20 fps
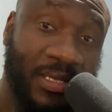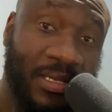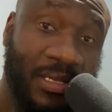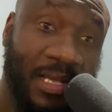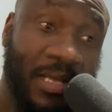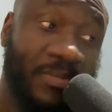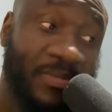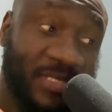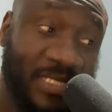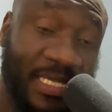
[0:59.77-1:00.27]

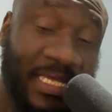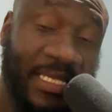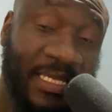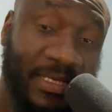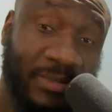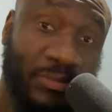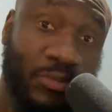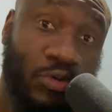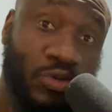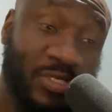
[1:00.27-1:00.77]
I'm
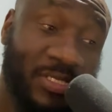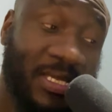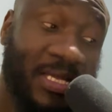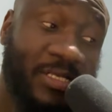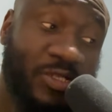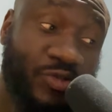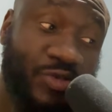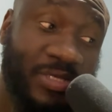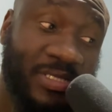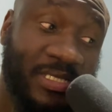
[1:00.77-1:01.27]
saying in most
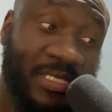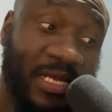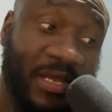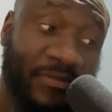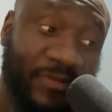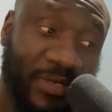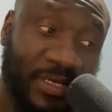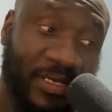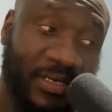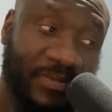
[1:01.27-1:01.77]
countries in
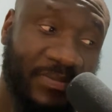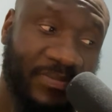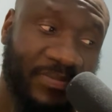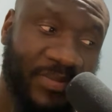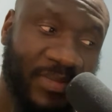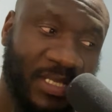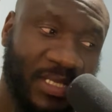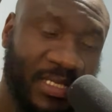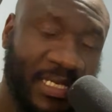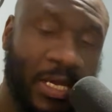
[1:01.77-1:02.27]
Africa.
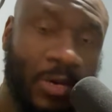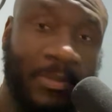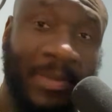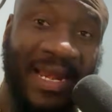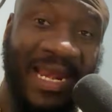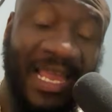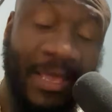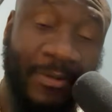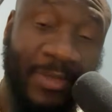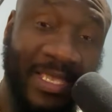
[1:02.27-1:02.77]
Now,
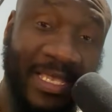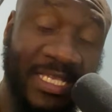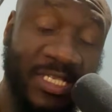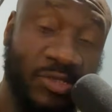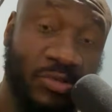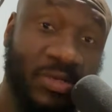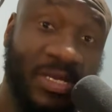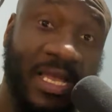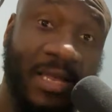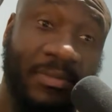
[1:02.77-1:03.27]
Malawi has
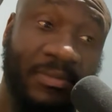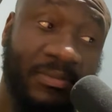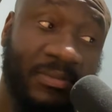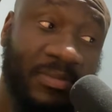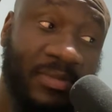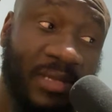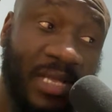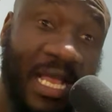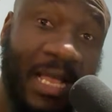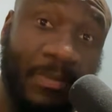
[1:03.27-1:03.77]
to
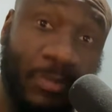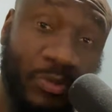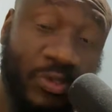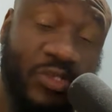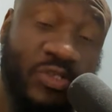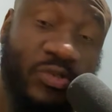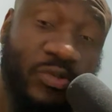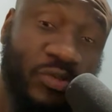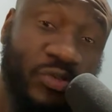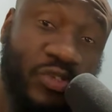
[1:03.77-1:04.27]
come up with
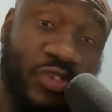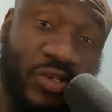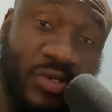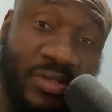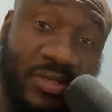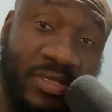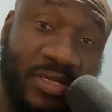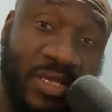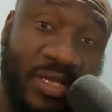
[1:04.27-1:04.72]
a solution